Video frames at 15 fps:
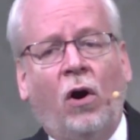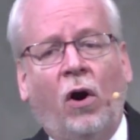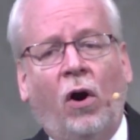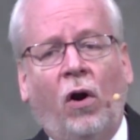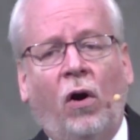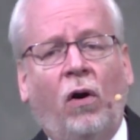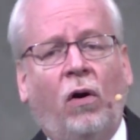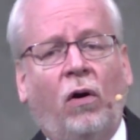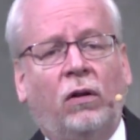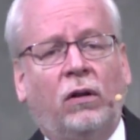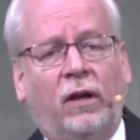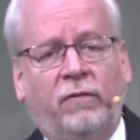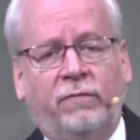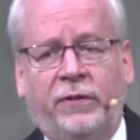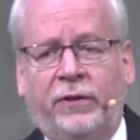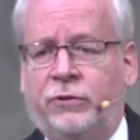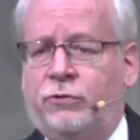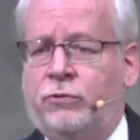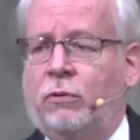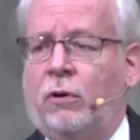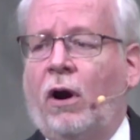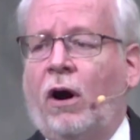all of the
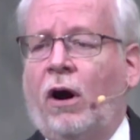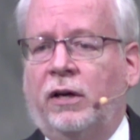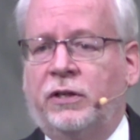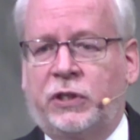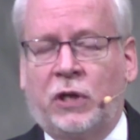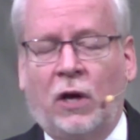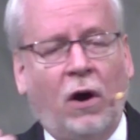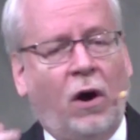dross,